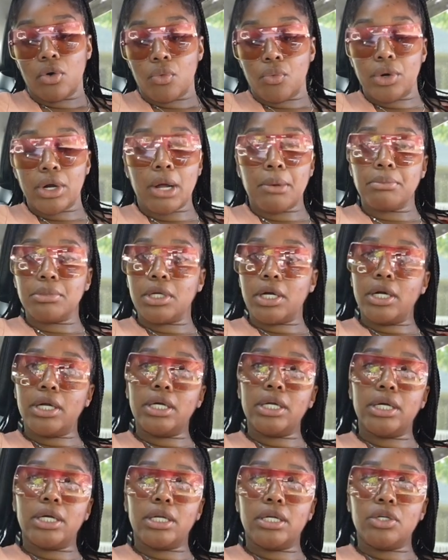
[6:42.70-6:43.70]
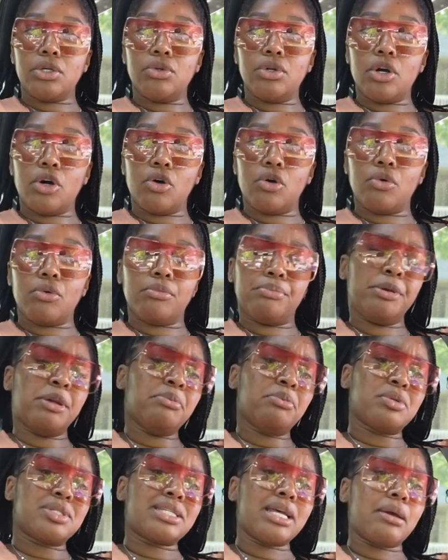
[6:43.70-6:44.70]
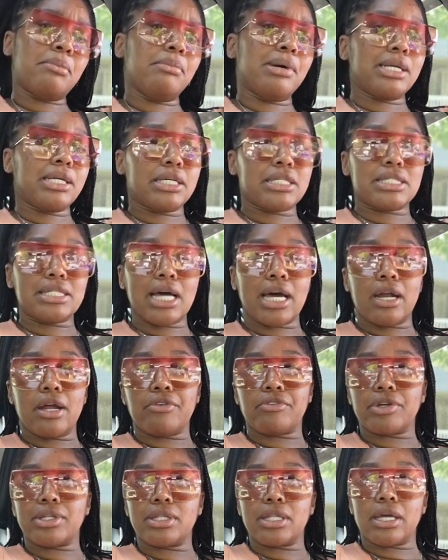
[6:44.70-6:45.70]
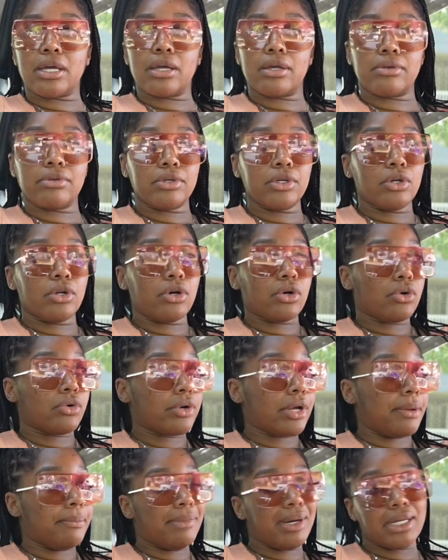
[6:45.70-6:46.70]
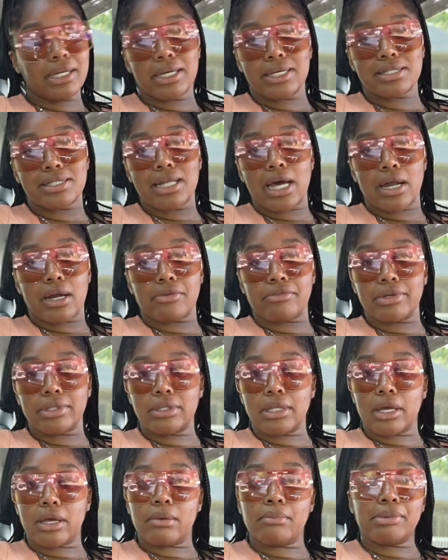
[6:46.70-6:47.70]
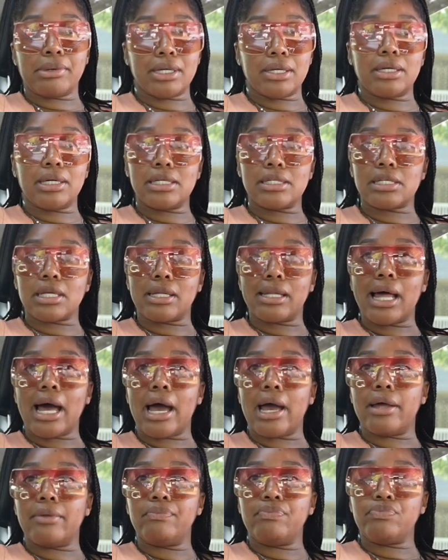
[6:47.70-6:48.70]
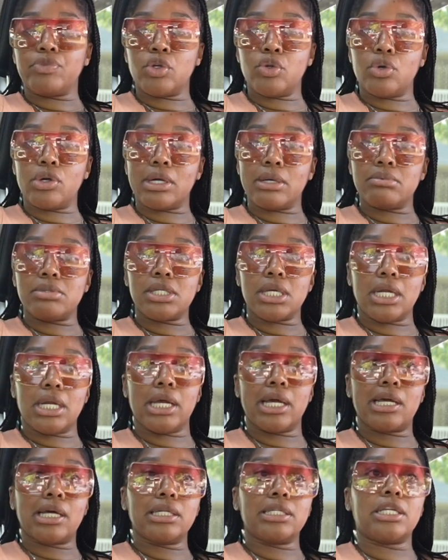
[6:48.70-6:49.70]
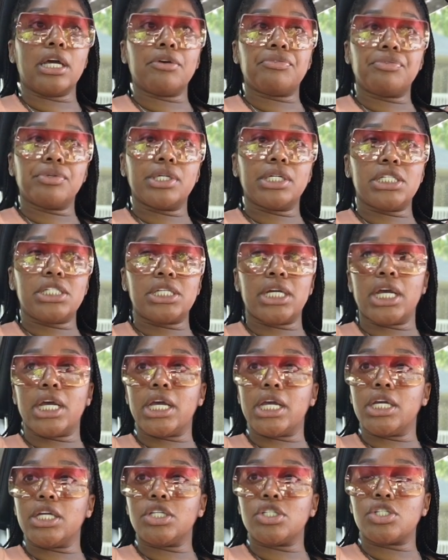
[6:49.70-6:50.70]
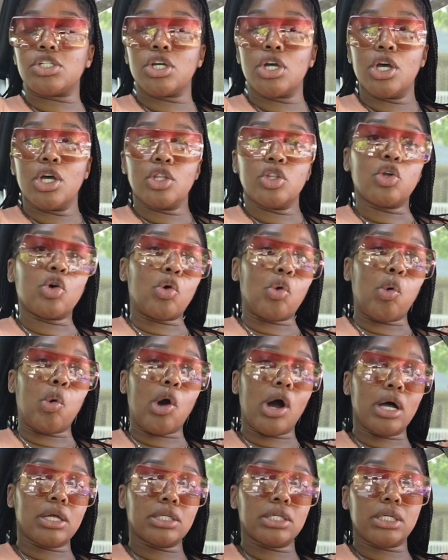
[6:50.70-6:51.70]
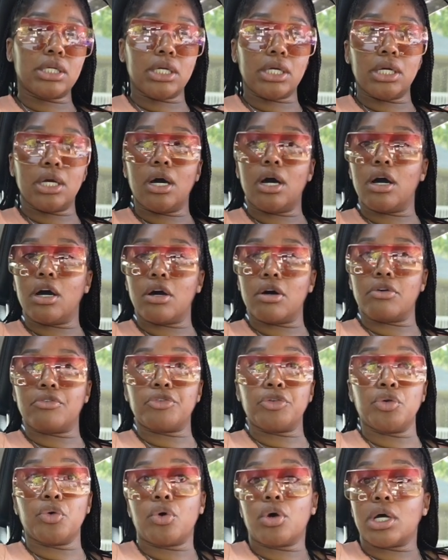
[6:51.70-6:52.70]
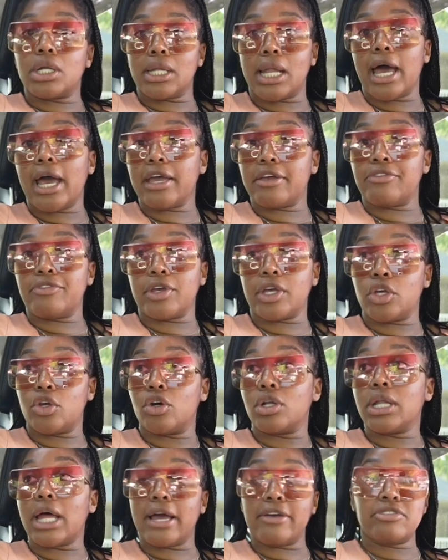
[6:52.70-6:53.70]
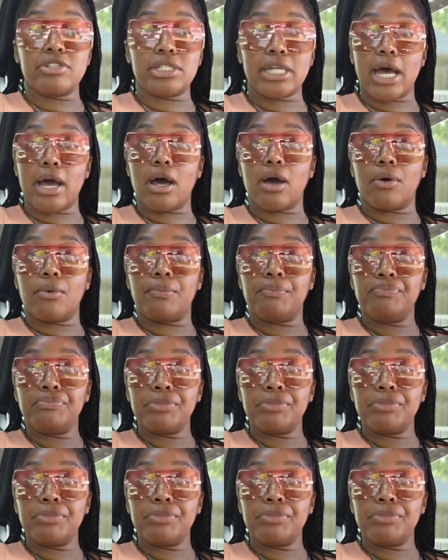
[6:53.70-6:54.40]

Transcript: what I'm learning, you know, people say money is not everything, you know, and money is not everything, but it is a lot. You know what I'm saying? It could definitely change the quality of your life and your lifestyle.